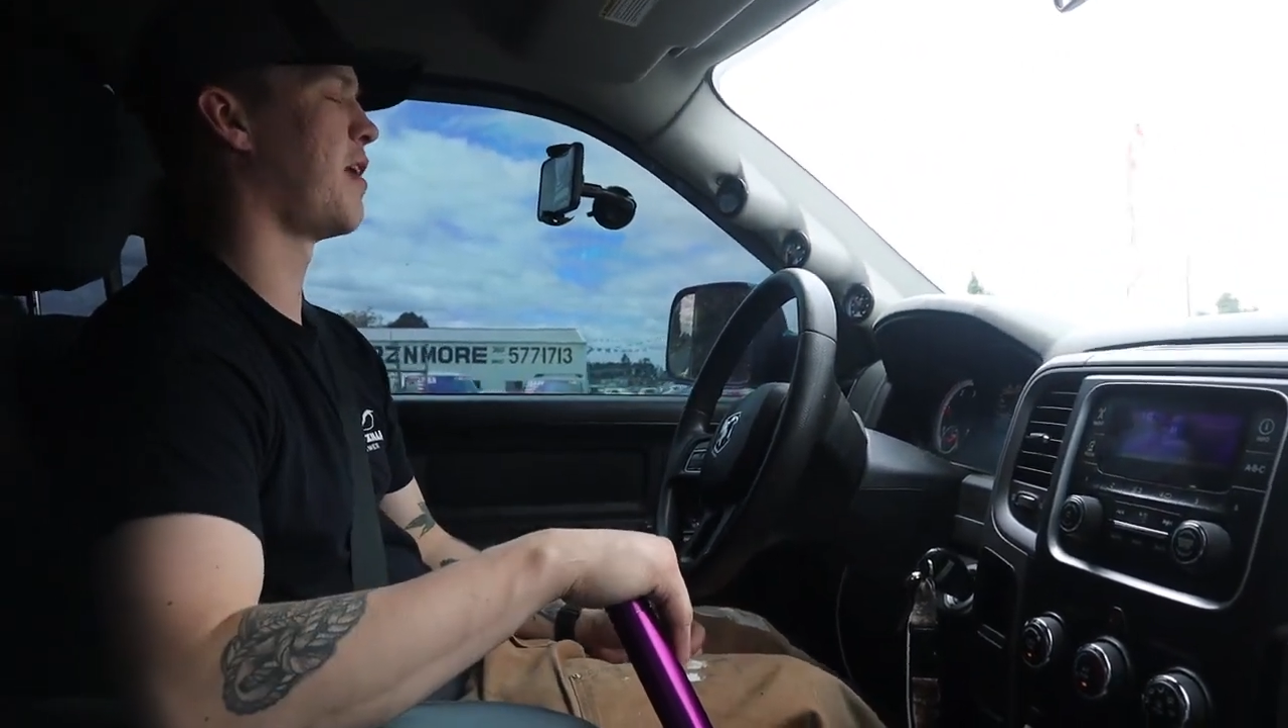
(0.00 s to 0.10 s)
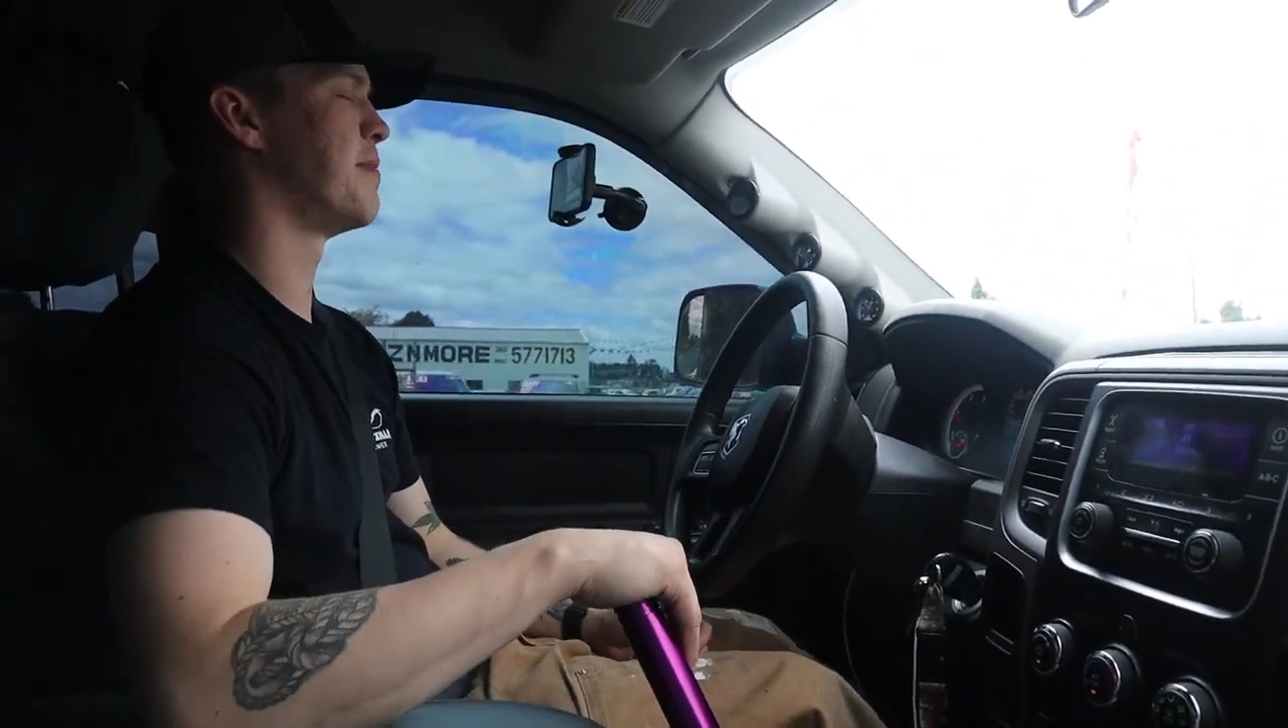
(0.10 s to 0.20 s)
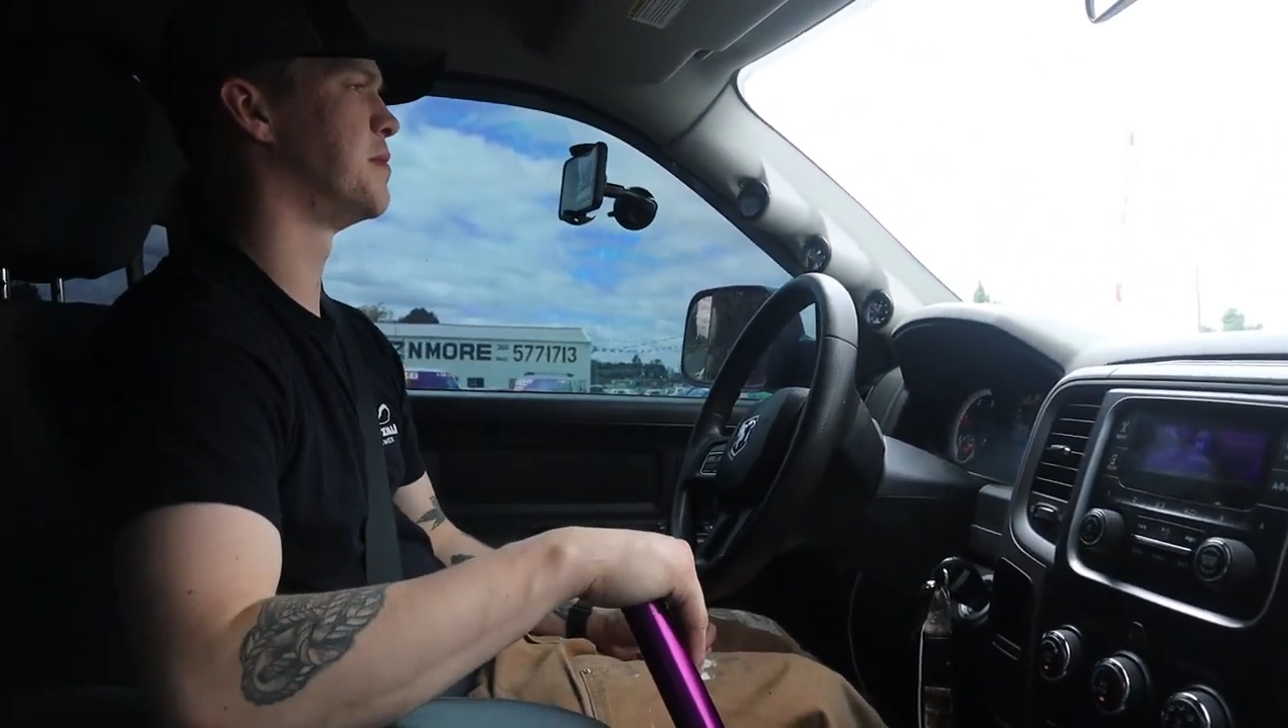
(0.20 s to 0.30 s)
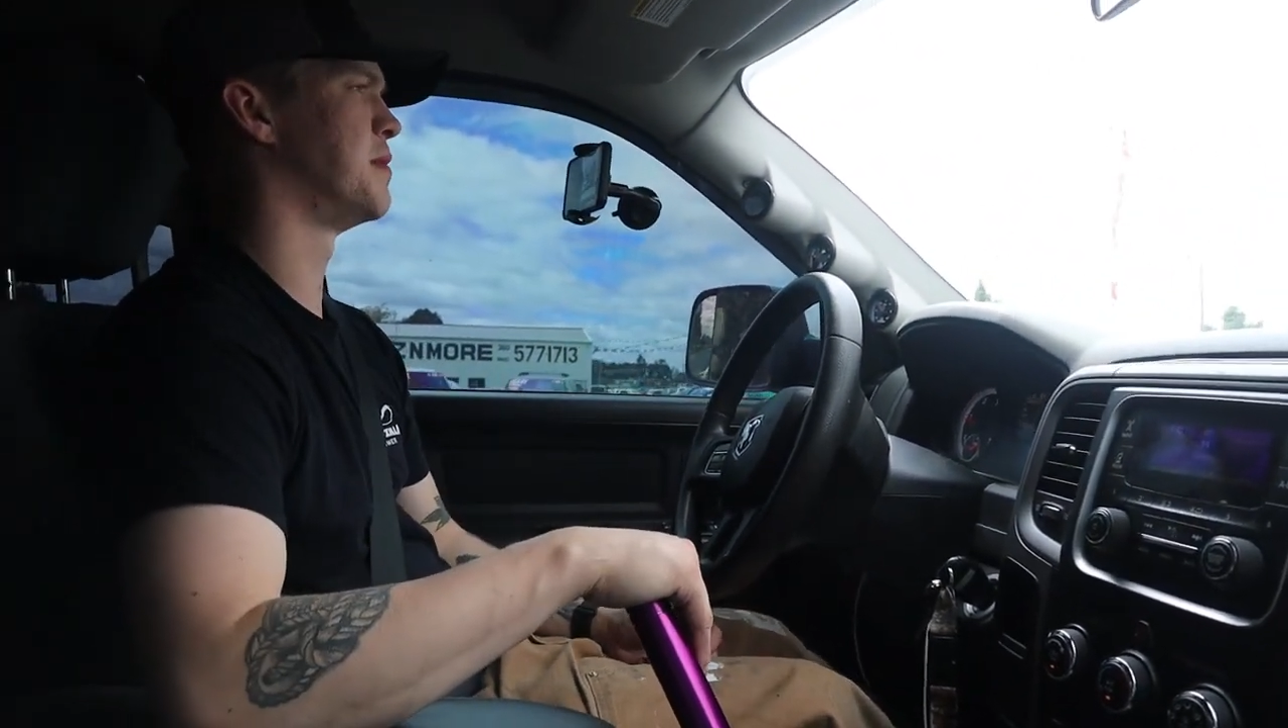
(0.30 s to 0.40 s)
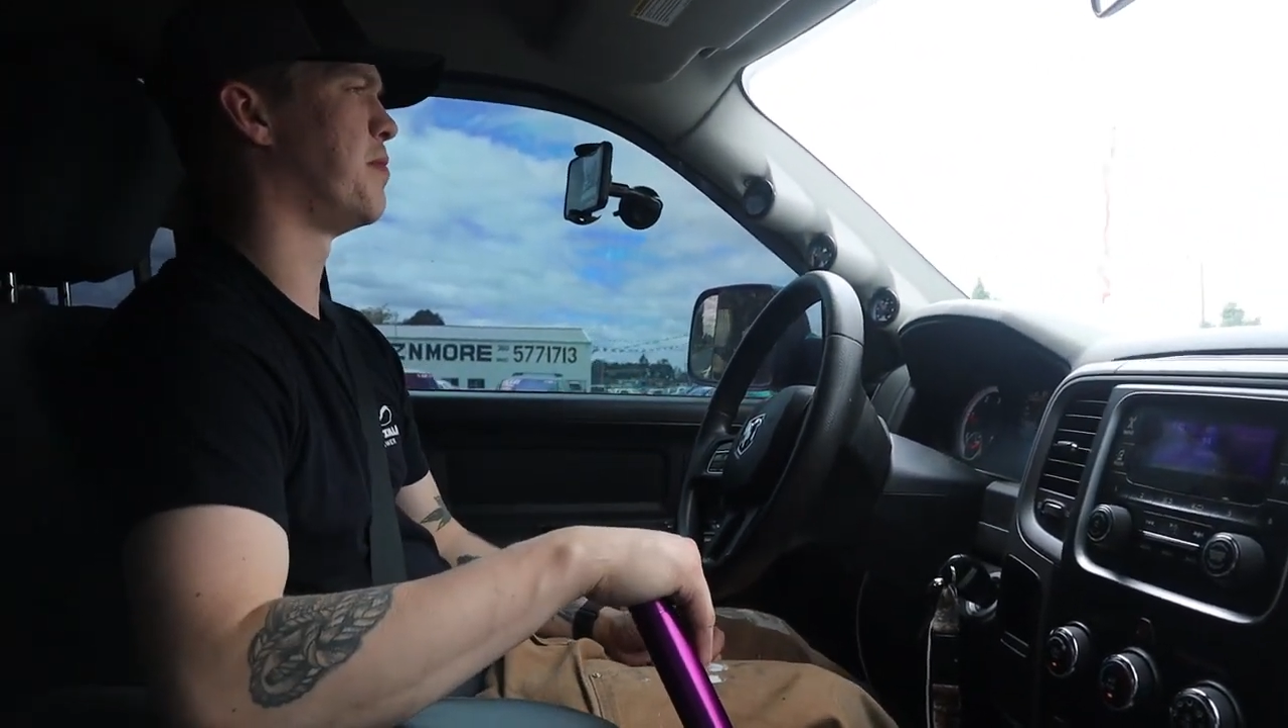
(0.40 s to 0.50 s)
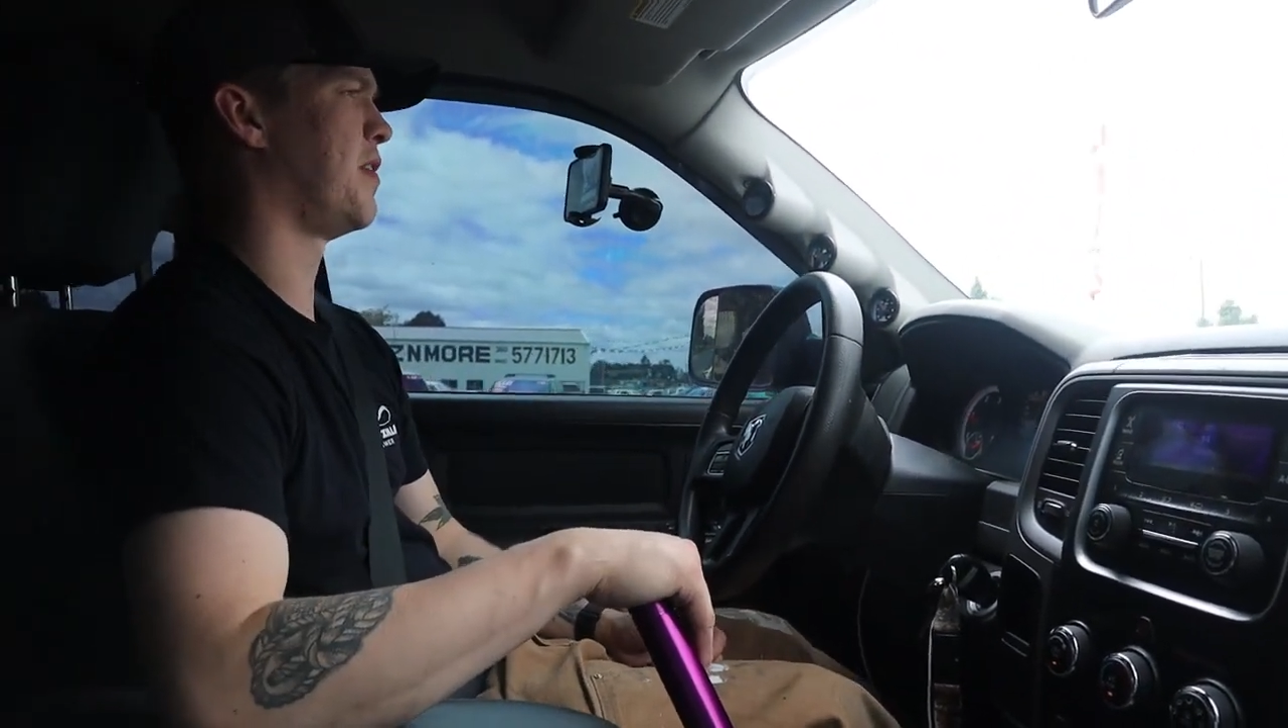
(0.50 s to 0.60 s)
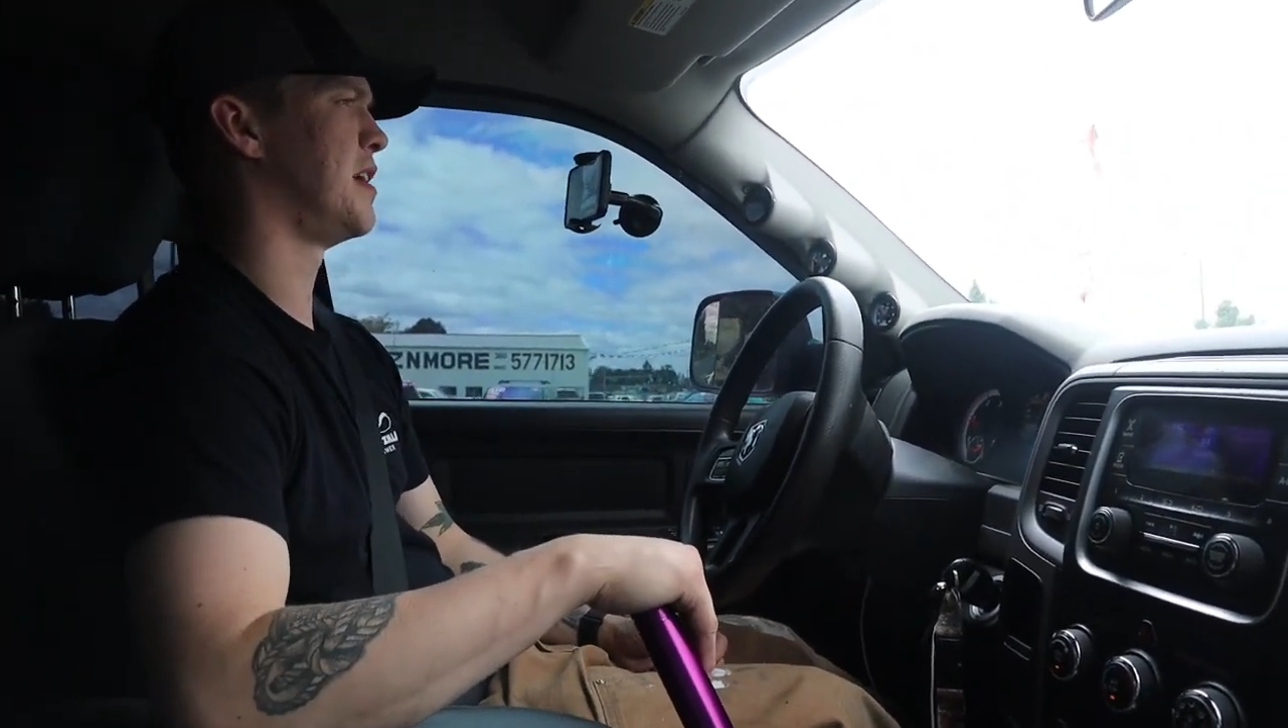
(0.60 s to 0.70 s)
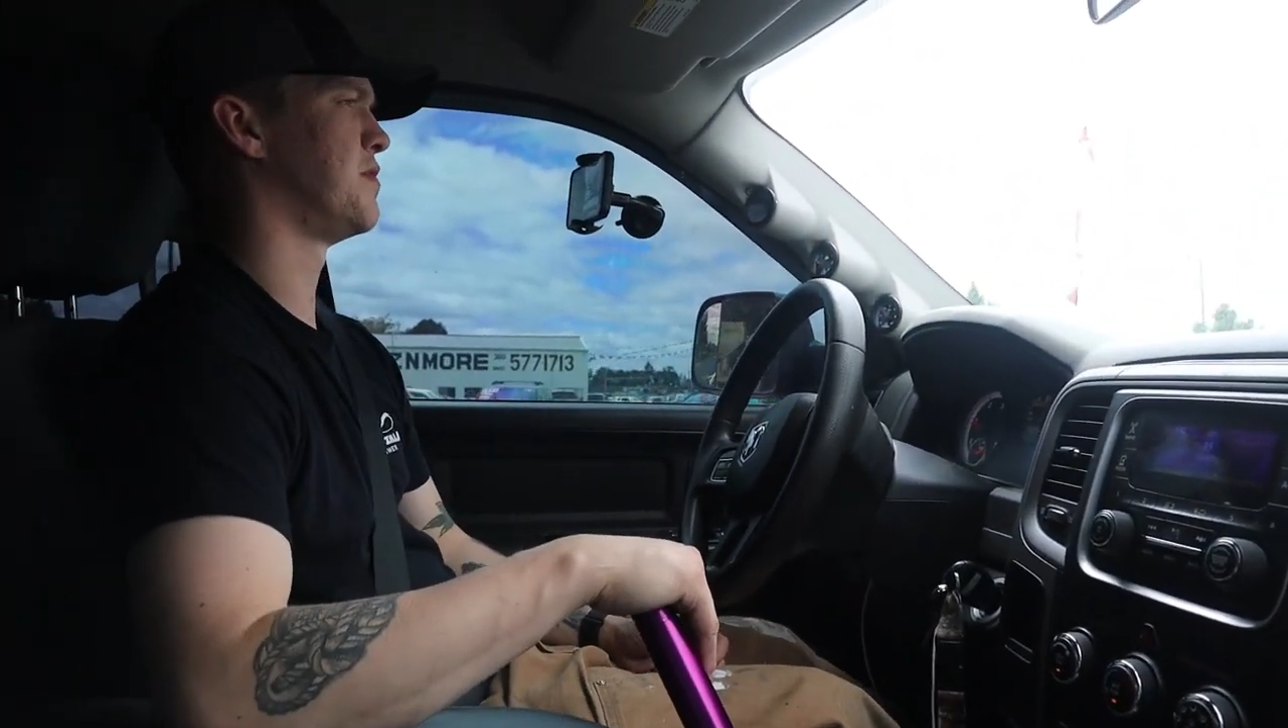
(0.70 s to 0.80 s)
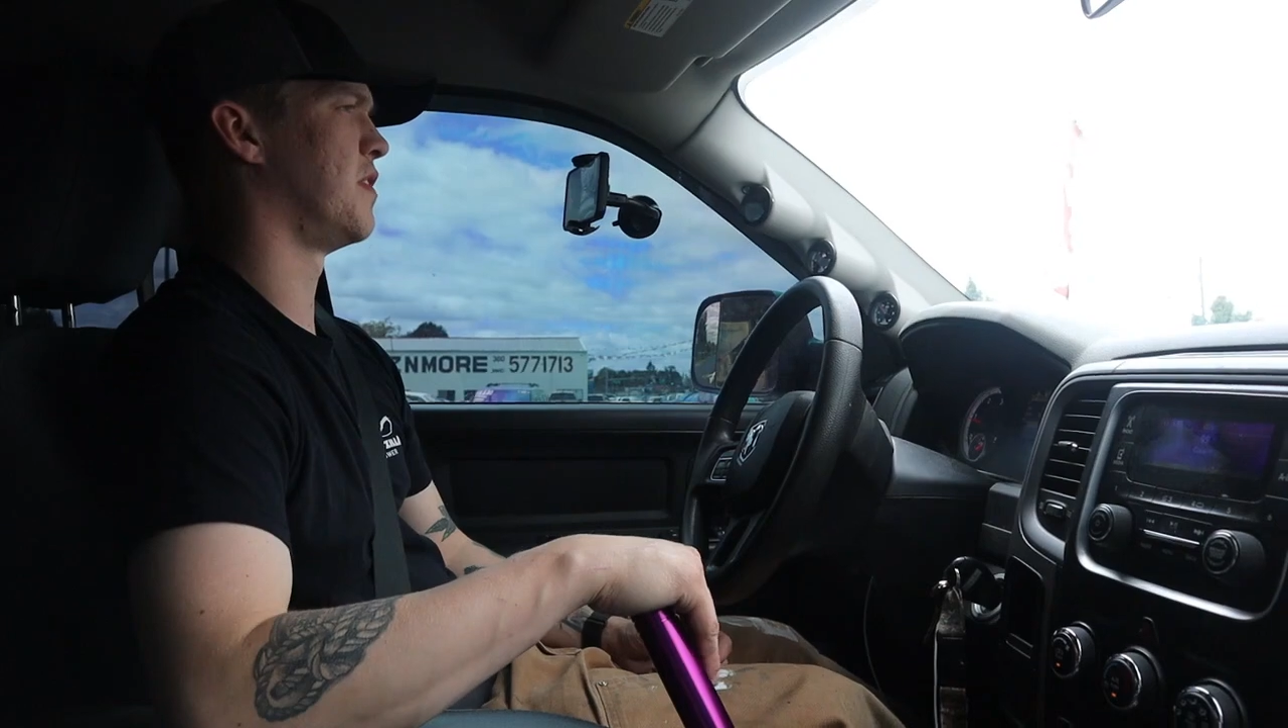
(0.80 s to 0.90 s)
grab some supplies